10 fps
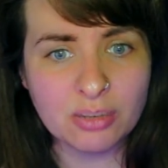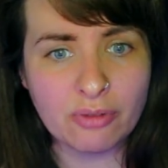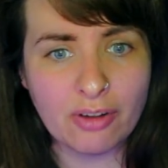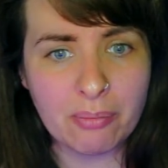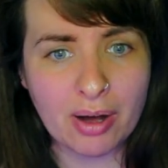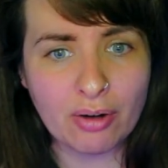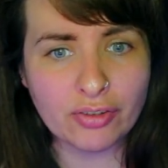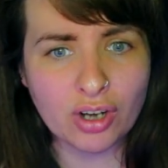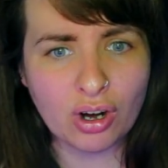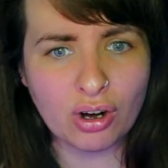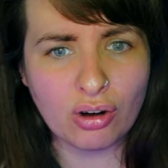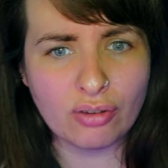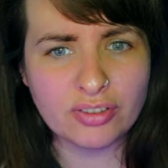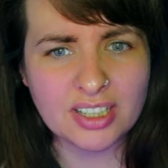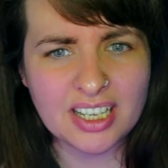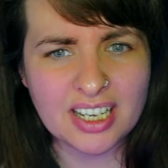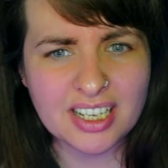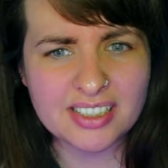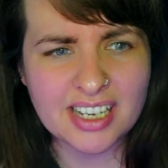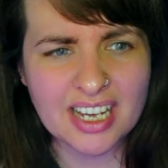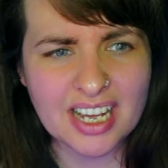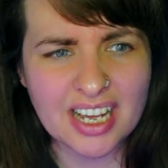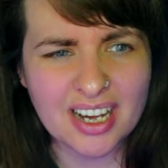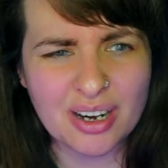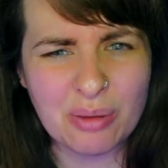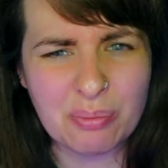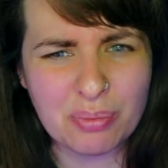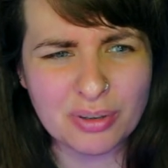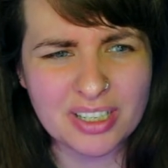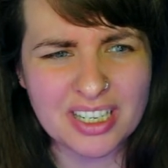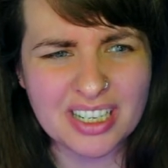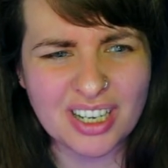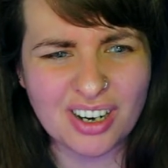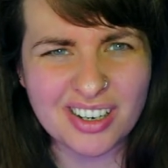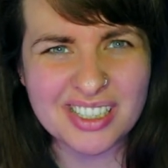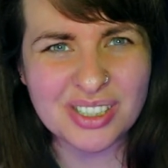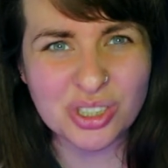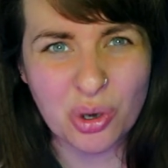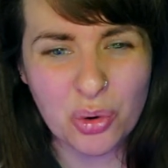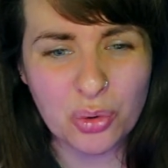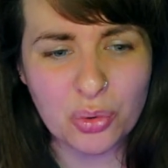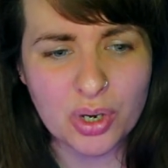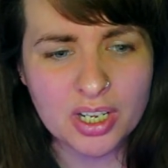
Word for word: with her mouth carved ear to ear and her body cut in two.